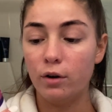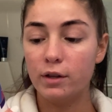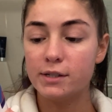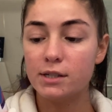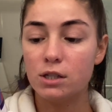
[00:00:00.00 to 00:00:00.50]

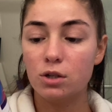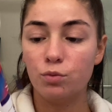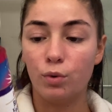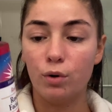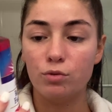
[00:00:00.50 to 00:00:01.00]
This is the
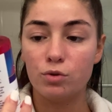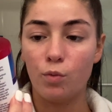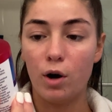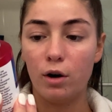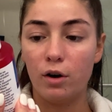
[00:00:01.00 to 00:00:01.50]
Rose
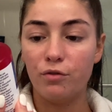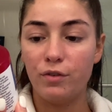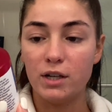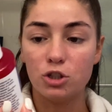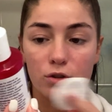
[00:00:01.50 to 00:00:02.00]
Water
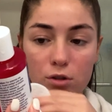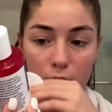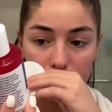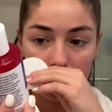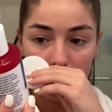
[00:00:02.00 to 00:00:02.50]
Facial
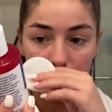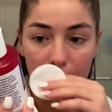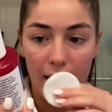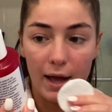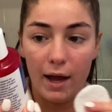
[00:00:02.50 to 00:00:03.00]
Toner
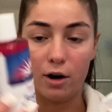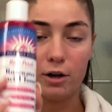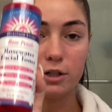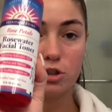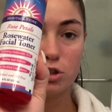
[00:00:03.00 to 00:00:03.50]
by
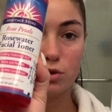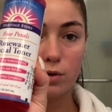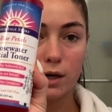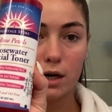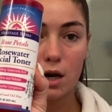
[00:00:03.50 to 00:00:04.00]
Heritage
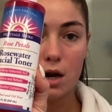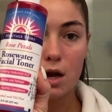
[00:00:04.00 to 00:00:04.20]
Store.